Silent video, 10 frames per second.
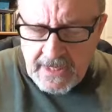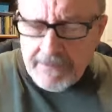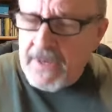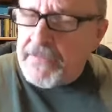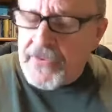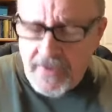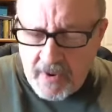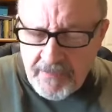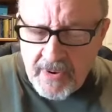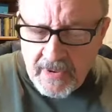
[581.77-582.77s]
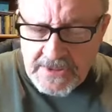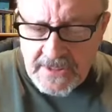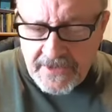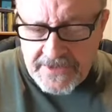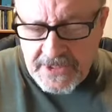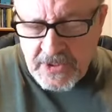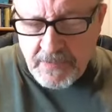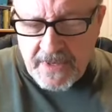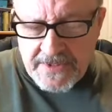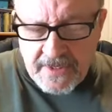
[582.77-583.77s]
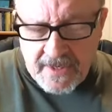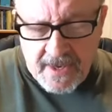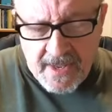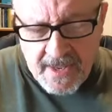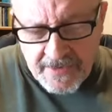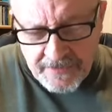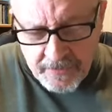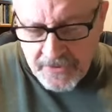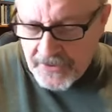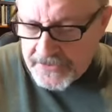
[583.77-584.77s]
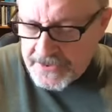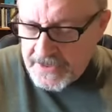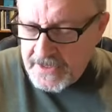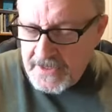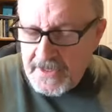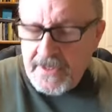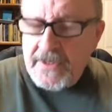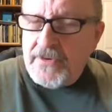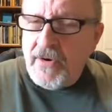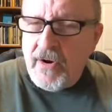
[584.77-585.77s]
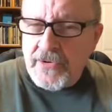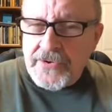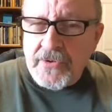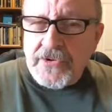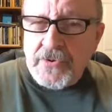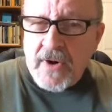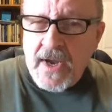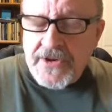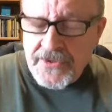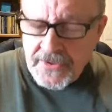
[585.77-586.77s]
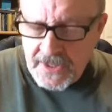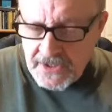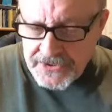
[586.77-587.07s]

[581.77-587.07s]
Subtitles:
But throughout Paul's letters, he spends a lot of words also trying to get us